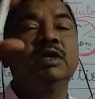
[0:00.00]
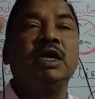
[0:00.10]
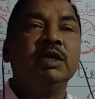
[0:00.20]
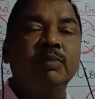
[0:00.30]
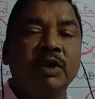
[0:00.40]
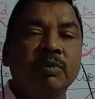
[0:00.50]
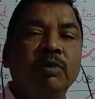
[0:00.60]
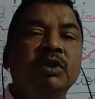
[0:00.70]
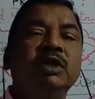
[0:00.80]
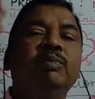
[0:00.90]
are different
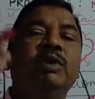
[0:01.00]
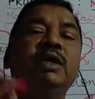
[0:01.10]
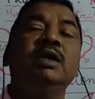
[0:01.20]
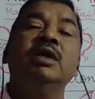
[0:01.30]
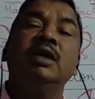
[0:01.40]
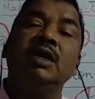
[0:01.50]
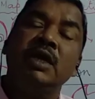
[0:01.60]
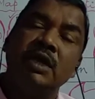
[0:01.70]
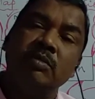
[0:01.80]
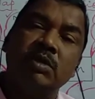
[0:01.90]
for the different
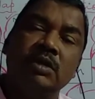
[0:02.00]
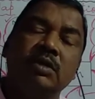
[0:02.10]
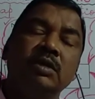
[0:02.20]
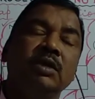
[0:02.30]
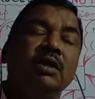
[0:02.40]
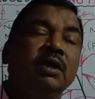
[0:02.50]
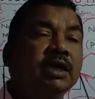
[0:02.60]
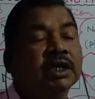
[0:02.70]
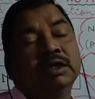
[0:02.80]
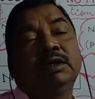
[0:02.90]
animals.
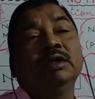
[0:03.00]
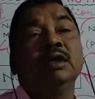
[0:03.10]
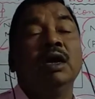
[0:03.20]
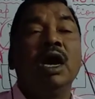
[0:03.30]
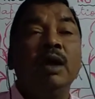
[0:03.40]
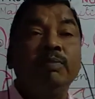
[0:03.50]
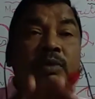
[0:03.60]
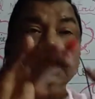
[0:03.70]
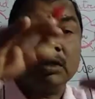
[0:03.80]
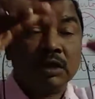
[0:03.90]
Next,
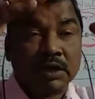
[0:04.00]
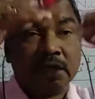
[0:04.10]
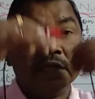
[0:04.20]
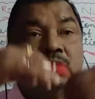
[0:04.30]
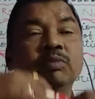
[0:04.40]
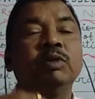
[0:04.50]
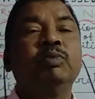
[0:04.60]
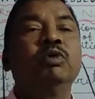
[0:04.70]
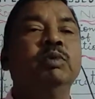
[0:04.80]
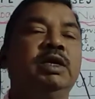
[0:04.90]
after the taking of the
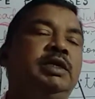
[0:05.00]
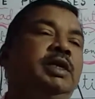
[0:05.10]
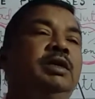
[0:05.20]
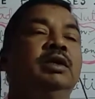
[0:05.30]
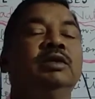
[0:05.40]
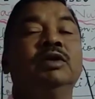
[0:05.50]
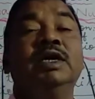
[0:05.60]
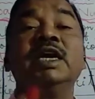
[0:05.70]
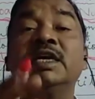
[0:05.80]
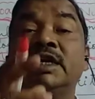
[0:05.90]
food material, the
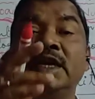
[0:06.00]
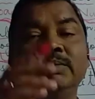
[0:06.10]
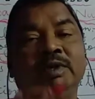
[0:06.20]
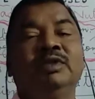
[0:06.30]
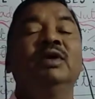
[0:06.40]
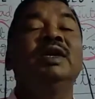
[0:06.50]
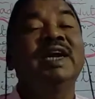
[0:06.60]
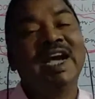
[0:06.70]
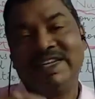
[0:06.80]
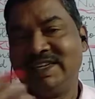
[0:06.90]
next step is the
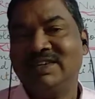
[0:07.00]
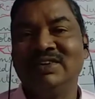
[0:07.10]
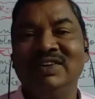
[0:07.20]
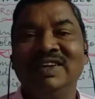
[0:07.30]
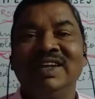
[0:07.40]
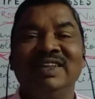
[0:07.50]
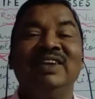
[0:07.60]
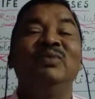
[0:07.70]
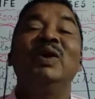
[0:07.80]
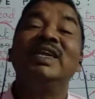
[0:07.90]
digestion.
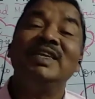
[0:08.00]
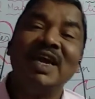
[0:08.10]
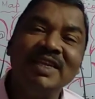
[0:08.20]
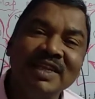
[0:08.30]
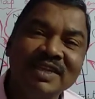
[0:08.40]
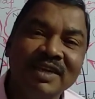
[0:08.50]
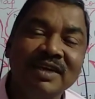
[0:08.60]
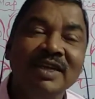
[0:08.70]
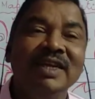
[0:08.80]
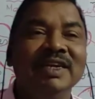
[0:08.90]
Then what is digestion?
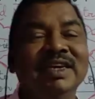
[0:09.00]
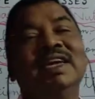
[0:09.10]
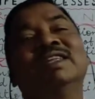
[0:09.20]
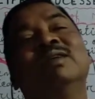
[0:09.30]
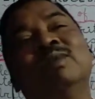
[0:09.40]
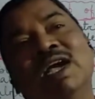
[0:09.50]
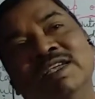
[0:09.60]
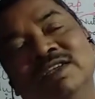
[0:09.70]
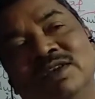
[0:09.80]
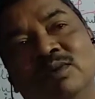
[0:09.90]
In case of
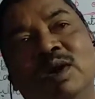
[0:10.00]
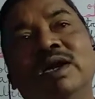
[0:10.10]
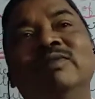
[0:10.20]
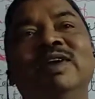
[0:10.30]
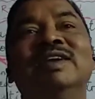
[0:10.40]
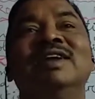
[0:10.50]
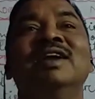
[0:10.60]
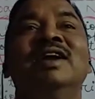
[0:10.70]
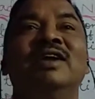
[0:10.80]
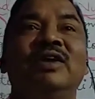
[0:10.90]
digestion, what happens?
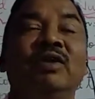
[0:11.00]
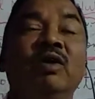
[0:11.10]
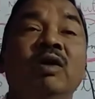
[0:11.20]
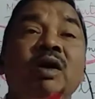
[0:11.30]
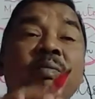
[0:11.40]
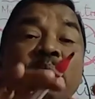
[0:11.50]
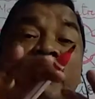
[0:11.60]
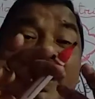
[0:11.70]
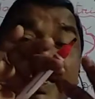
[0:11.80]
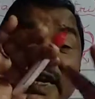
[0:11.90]
The
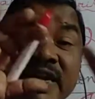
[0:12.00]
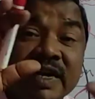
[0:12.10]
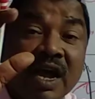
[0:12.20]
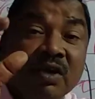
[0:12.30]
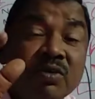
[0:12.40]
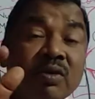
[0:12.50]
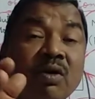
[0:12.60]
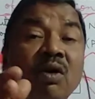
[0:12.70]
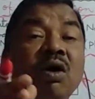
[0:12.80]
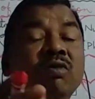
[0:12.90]
breaking
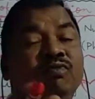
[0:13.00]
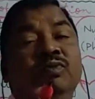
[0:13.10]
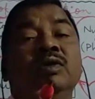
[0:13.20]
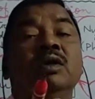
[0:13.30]
down of